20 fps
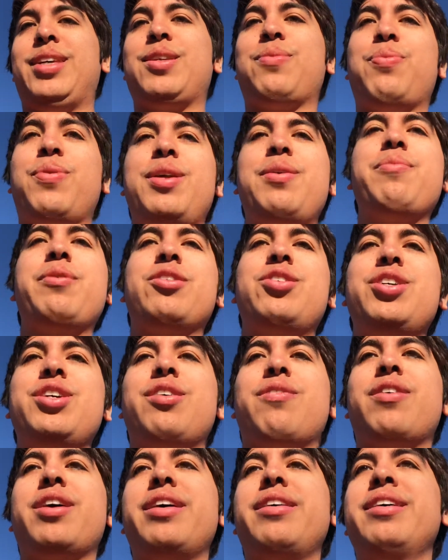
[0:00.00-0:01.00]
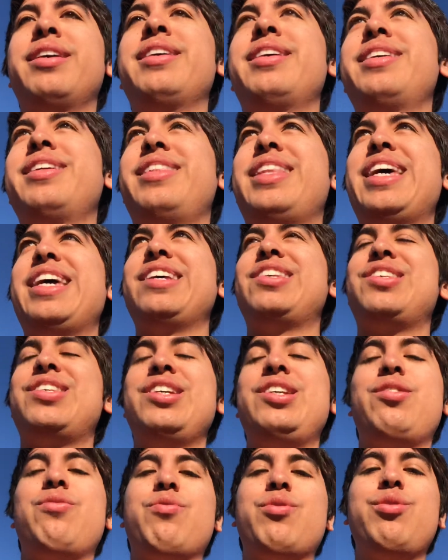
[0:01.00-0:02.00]
pretty much it, right? They
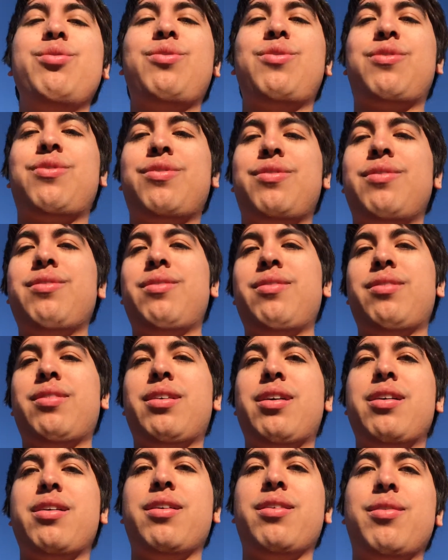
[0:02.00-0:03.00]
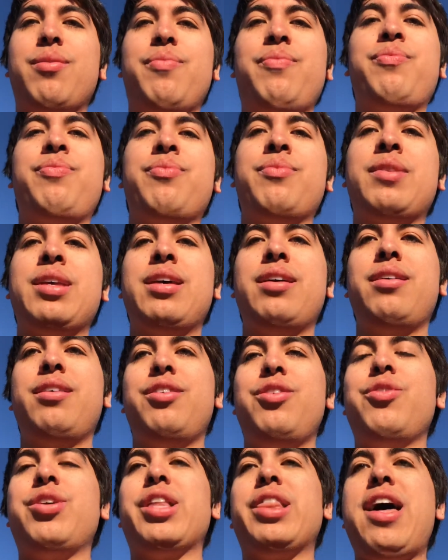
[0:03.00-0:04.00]
sit in roots.
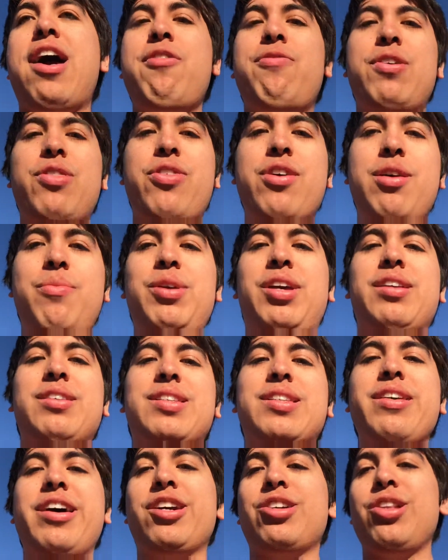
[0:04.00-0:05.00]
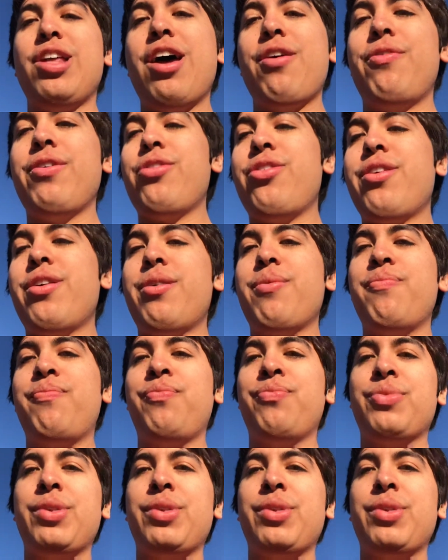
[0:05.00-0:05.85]
You can laugh at them. You can slash laugh at them.